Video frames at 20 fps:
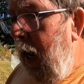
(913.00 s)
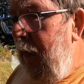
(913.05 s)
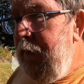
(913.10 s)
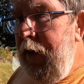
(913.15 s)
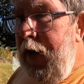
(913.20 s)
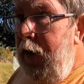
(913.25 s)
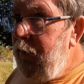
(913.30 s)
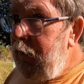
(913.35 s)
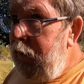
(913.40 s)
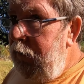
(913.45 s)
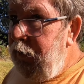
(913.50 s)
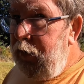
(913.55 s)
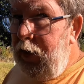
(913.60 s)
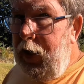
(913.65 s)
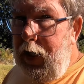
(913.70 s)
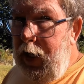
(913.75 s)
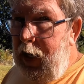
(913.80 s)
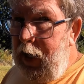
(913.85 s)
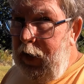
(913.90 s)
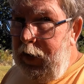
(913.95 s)
I've never
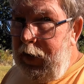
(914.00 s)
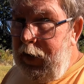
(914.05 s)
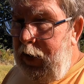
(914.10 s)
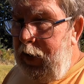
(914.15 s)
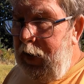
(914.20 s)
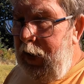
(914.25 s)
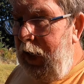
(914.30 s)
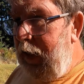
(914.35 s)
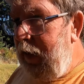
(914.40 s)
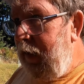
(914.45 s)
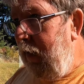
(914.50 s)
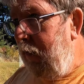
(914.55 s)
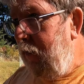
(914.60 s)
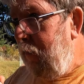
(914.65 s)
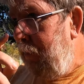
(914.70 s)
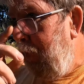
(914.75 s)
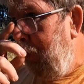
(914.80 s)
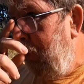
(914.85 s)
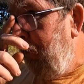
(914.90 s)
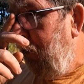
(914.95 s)
seen anything like
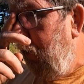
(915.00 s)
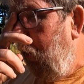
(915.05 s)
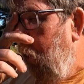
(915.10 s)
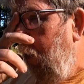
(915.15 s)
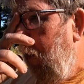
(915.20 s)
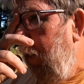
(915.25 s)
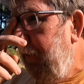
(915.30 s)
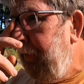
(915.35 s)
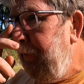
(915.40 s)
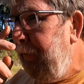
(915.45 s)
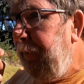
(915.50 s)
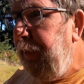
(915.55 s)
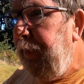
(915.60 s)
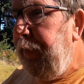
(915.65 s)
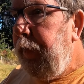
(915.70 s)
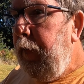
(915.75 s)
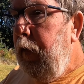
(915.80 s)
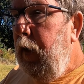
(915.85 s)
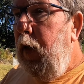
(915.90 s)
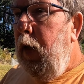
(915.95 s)
this before.
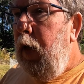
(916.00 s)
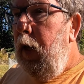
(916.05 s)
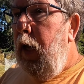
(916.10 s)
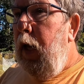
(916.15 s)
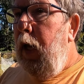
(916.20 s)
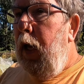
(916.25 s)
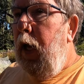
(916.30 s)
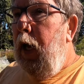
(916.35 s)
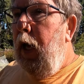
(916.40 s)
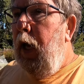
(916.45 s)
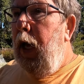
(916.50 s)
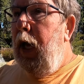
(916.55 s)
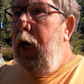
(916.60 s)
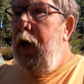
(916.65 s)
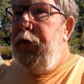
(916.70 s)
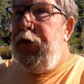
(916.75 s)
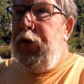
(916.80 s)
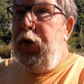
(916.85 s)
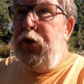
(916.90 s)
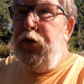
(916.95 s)

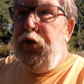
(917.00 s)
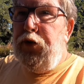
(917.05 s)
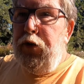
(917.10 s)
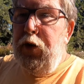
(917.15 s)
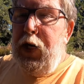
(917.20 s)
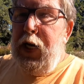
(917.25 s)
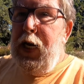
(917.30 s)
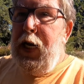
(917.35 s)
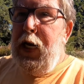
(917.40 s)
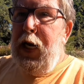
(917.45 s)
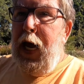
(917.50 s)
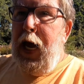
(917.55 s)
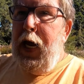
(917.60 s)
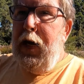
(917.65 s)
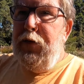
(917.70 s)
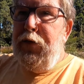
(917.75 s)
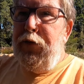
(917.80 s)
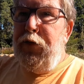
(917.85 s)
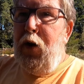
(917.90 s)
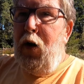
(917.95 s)
If the tree
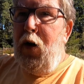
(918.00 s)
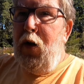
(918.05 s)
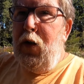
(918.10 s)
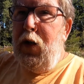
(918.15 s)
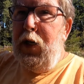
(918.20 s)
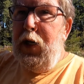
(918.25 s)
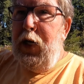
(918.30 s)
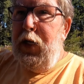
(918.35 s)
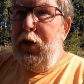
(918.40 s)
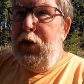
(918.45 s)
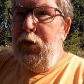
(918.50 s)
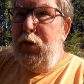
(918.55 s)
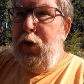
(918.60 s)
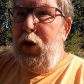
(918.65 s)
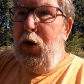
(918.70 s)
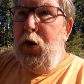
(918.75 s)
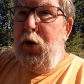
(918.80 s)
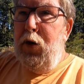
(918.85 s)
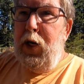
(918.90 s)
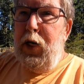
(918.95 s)
had fallen in the
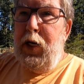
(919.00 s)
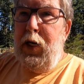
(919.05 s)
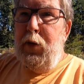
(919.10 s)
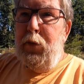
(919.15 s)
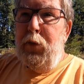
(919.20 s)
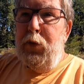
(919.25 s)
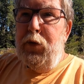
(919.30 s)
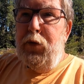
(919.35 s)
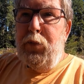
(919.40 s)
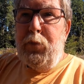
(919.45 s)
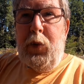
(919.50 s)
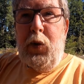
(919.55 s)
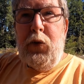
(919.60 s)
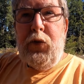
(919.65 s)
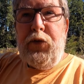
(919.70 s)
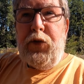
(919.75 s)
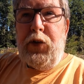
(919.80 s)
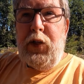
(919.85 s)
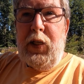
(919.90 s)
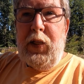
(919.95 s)
road and it was
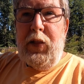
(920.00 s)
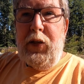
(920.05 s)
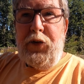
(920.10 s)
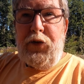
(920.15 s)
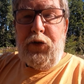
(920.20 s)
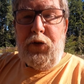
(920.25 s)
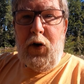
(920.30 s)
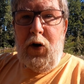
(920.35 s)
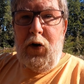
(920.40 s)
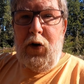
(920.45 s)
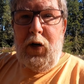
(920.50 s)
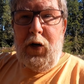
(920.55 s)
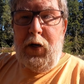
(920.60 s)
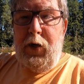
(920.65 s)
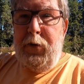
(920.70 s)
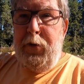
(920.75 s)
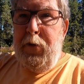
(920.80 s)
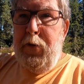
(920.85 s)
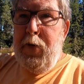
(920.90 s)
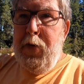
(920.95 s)
mostly the
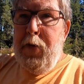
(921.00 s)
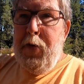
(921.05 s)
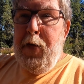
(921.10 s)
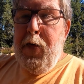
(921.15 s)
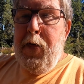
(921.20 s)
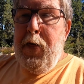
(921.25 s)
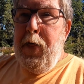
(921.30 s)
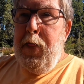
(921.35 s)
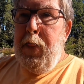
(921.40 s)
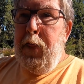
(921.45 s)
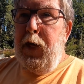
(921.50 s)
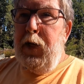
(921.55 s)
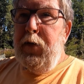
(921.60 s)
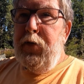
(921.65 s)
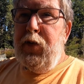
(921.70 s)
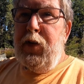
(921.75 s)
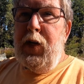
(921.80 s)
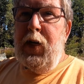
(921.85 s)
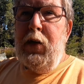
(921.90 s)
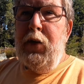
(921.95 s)
trunk,
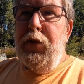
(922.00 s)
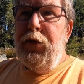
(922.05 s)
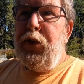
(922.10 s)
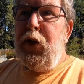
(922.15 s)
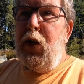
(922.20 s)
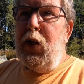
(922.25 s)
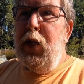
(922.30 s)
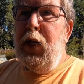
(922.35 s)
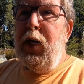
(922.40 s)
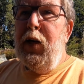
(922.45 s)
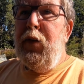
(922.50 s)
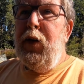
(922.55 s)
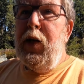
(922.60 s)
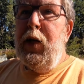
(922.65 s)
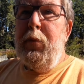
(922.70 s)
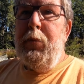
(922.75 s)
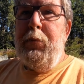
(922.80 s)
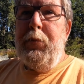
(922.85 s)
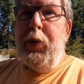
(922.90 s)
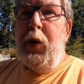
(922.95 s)
instead of
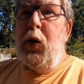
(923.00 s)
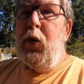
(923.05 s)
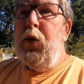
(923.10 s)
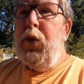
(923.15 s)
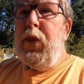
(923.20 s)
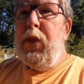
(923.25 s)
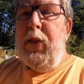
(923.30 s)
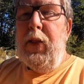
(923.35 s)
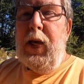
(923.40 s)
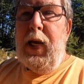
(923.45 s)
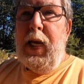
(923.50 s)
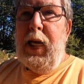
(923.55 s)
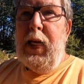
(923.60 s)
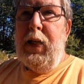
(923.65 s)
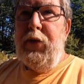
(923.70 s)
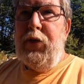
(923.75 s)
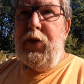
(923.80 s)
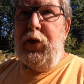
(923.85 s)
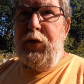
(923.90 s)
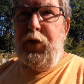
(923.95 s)
clearing both
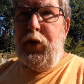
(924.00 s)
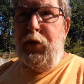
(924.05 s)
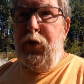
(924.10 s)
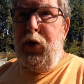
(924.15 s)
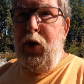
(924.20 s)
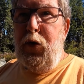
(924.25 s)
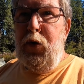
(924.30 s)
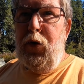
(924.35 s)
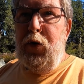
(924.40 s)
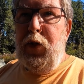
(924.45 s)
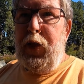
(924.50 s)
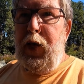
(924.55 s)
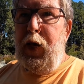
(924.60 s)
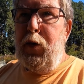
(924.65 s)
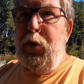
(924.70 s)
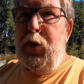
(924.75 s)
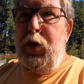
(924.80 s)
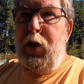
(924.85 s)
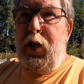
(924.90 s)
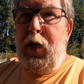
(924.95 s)
lanes of the road, they
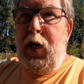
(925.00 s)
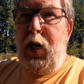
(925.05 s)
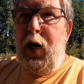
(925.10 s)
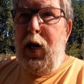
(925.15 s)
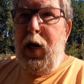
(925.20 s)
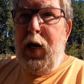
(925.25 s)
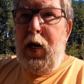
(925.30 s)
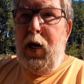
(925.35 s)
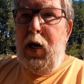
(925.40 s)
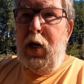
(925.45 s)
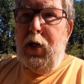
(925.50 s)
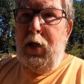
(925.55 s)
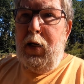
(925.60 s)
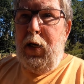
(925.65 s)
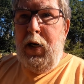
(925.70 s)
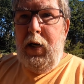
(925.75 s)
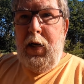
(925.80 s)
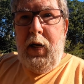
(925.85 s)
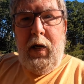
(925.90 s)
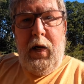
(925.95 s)
would cut
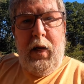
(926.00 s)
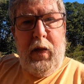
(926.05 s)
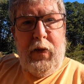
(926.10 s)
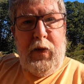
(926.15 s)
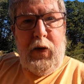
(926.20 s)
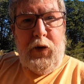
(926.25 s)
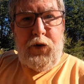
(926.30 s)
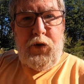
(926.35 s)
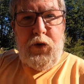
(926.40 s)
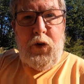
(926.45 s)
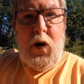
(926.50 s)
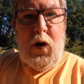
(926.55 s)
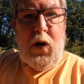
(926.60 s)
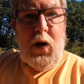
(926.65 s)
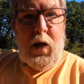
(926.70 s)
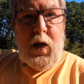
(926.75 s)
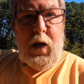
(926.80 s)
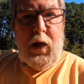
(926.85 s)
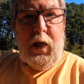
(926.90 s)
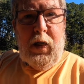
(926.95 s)
the
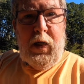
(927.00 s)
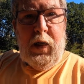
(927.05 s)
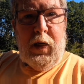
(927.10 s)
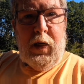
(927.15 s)
trunk